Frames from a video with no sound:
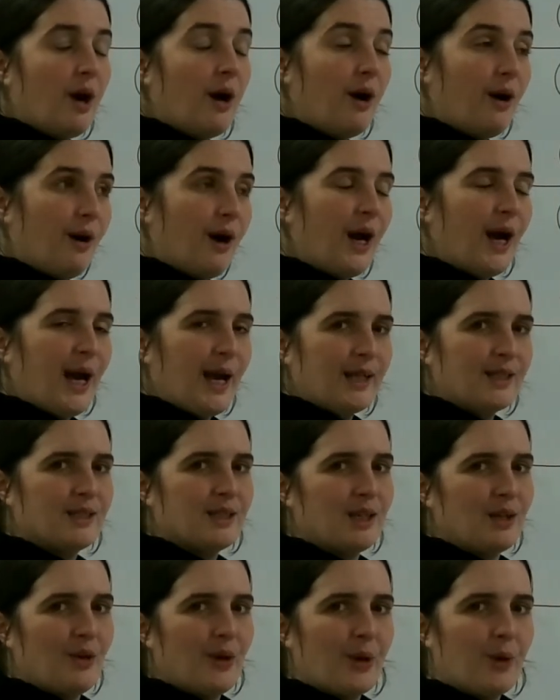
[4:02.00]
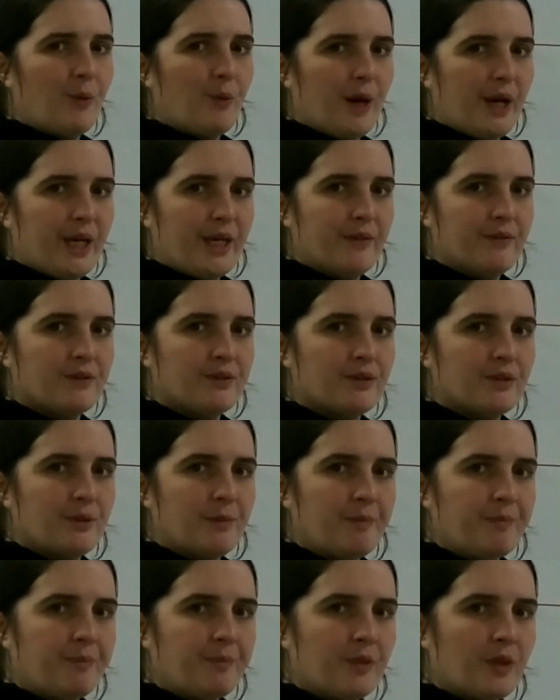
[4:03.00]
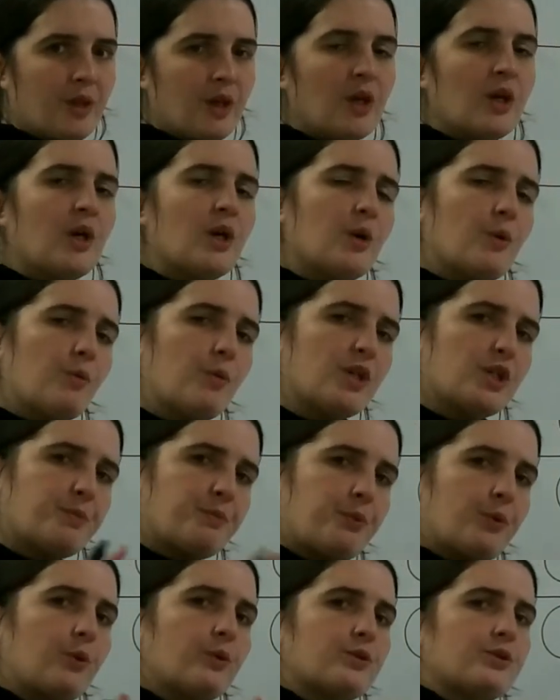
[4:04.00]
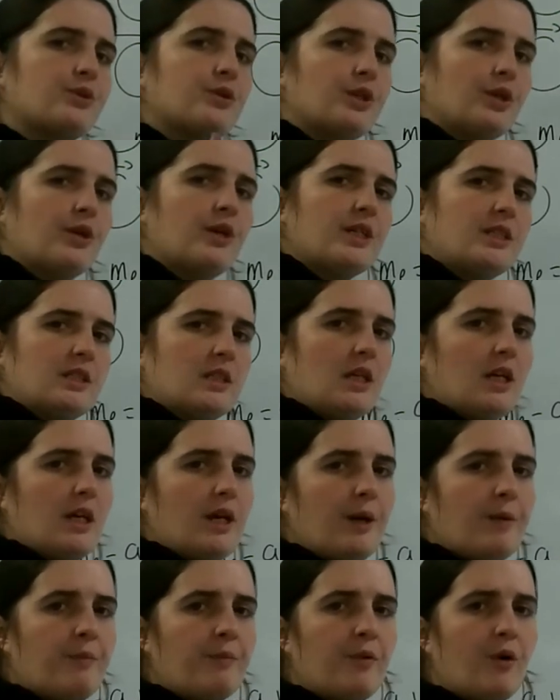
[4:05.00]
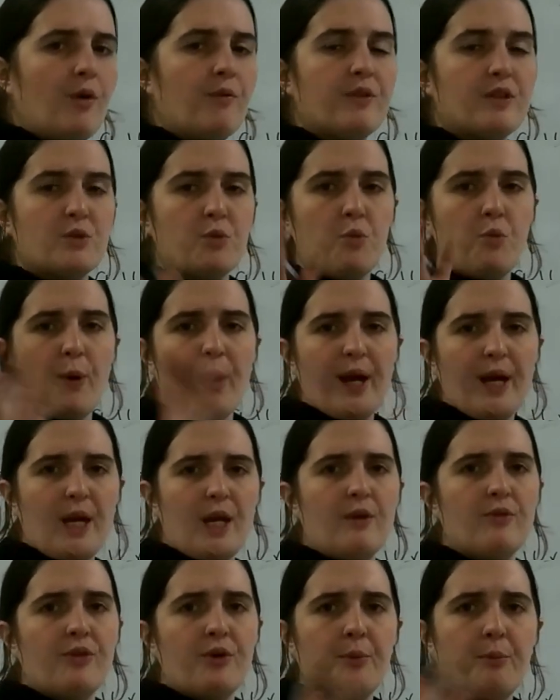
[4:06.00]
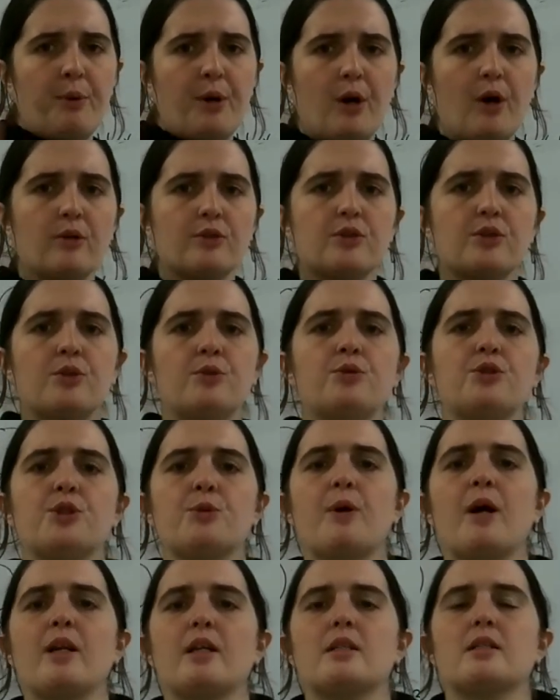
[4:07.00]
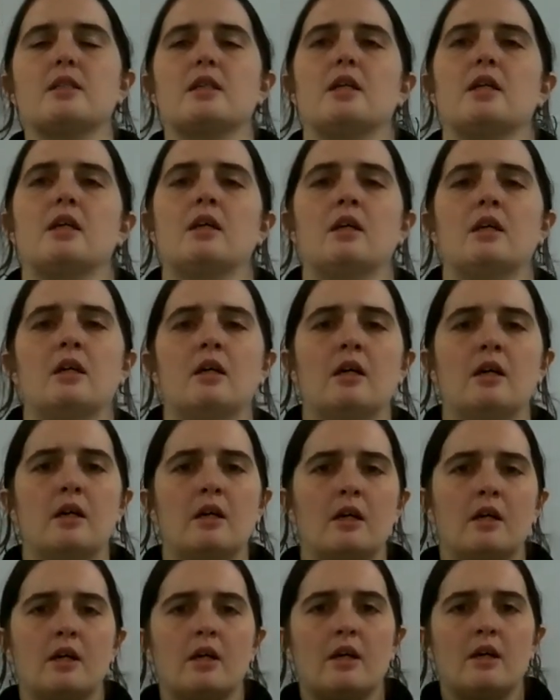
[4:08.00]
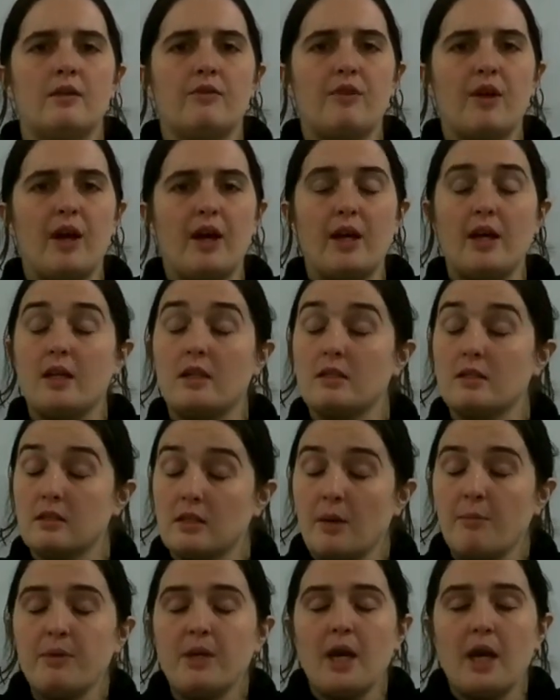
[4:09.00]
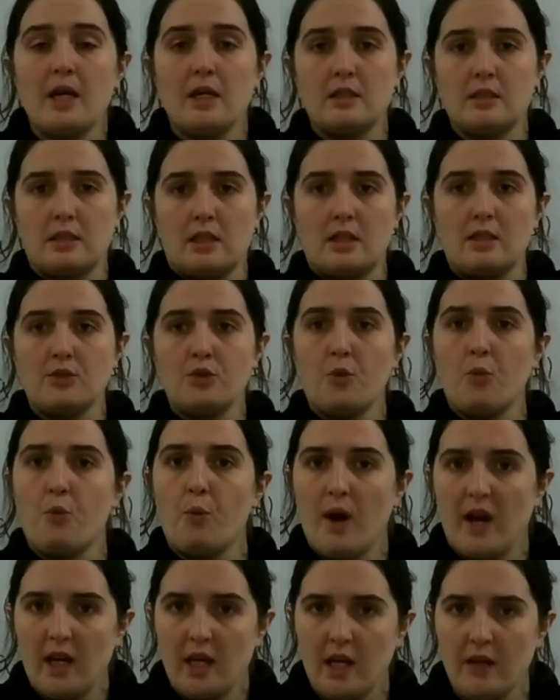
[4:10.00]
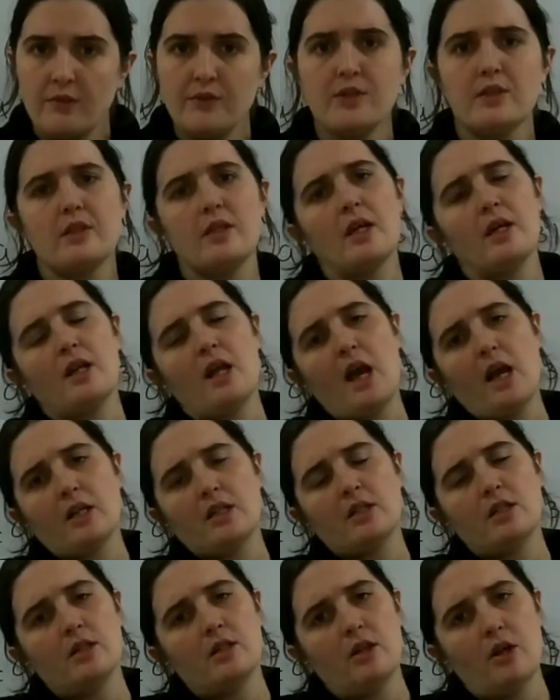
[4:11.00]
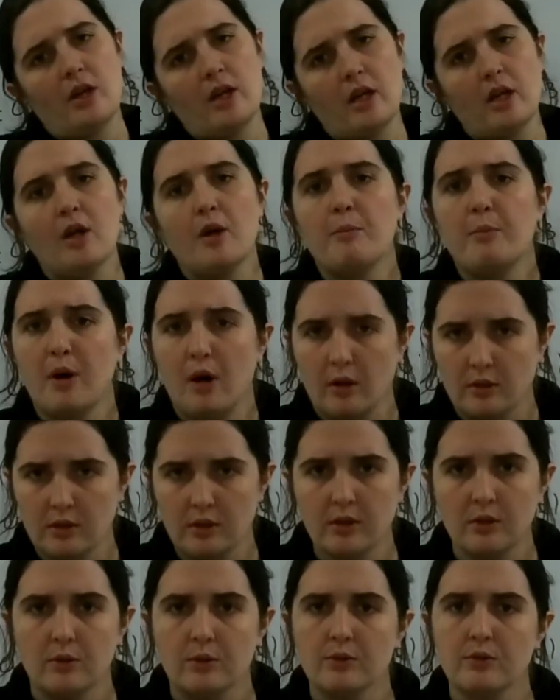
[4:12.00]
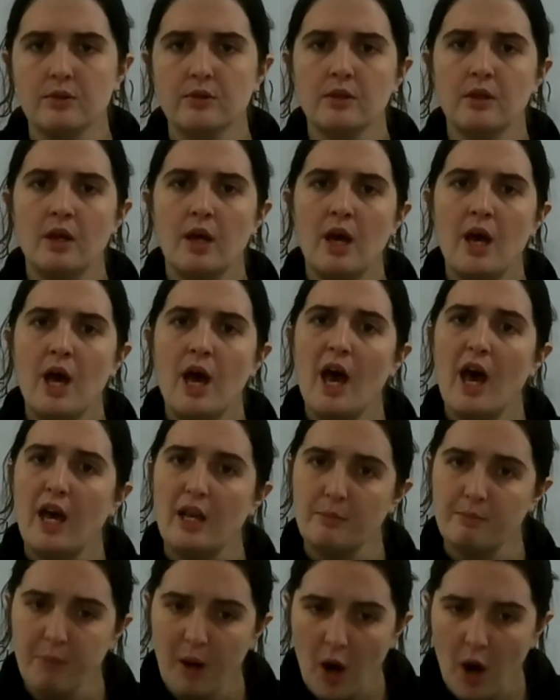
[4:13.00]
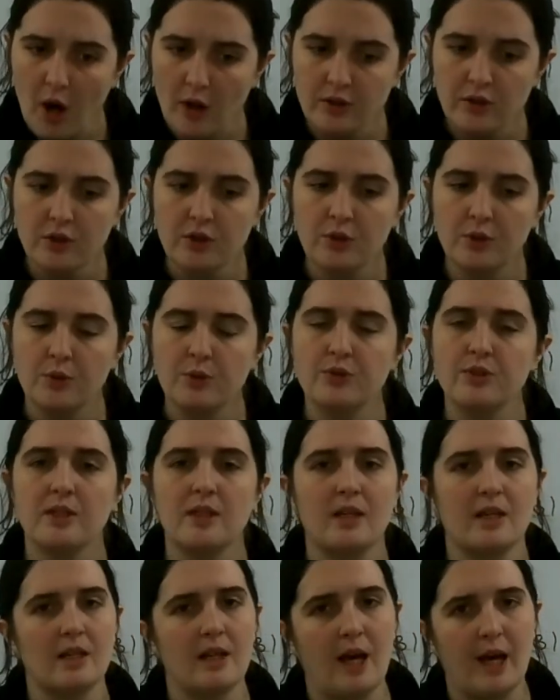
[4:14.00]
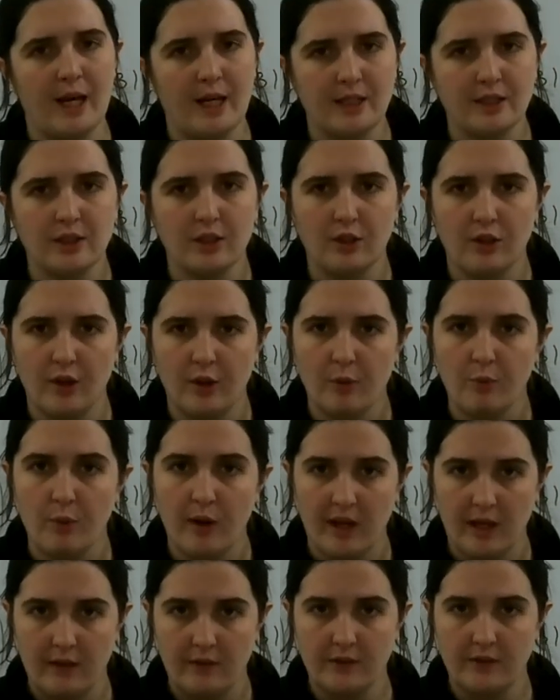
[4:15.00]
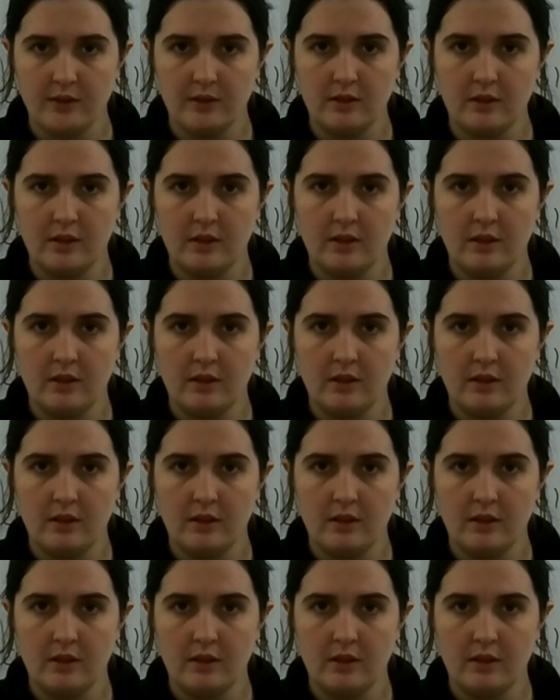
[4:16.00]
are acting like waves, which brought to the idea of this wave-particle duality, that in some cases, waves can act like particles, and particles can act like waves.